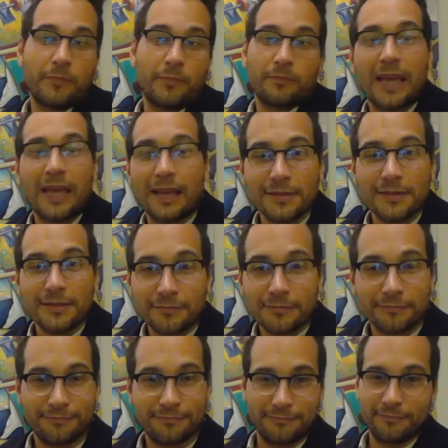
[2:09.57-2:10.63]
Yes.
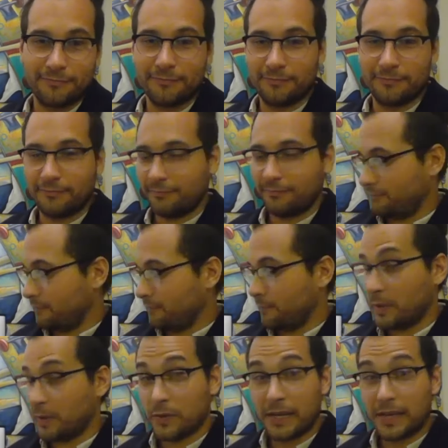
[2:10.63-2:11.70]

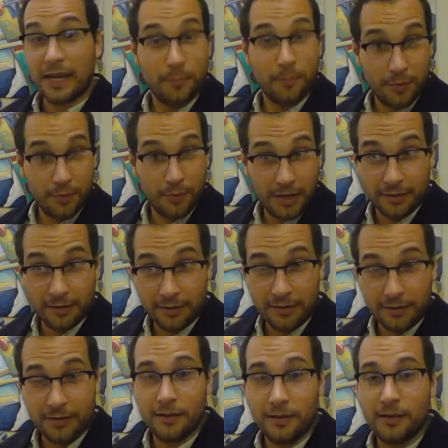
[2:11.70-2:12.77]
Because they can breathe.
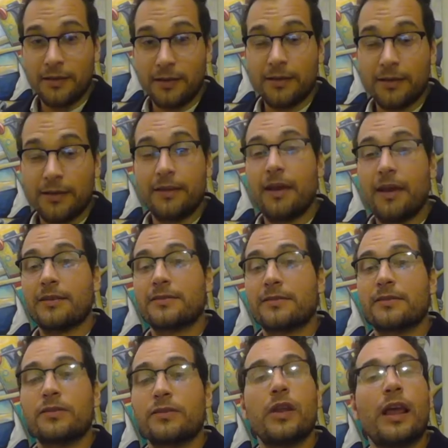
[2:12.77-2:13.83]
Yes.
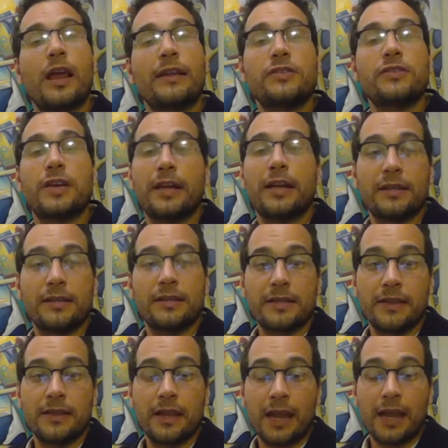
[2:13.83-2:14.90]
So like the checklist
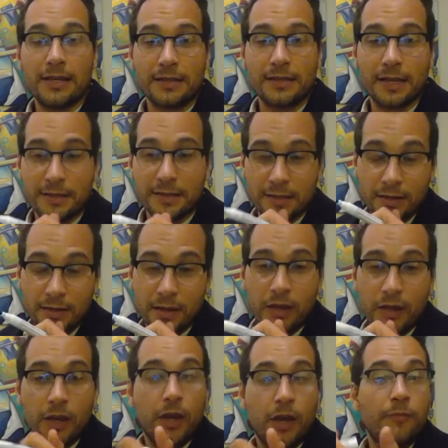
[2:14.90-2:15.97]
in the last lesson,
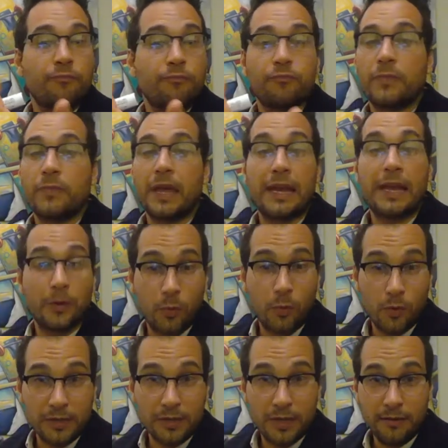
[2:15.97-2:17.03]
they need
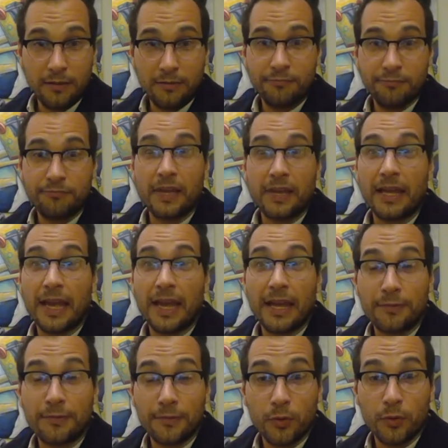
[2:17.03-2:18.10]
water, they
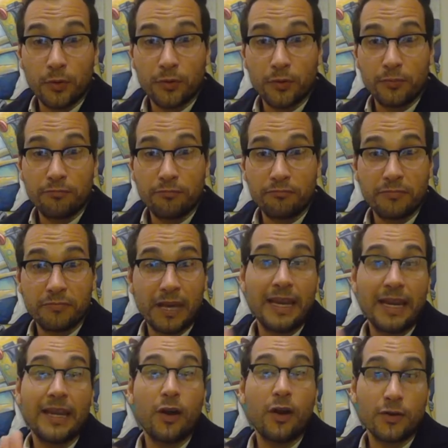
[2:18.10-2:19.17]
need food, they
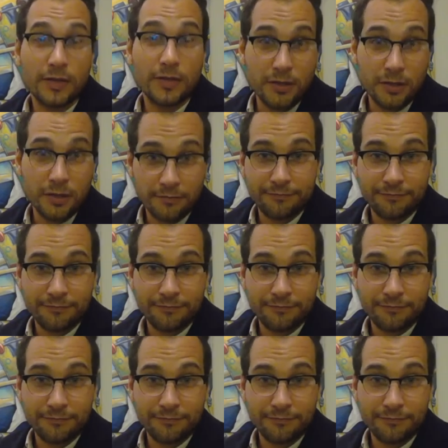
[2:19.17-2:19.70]
need oxygen.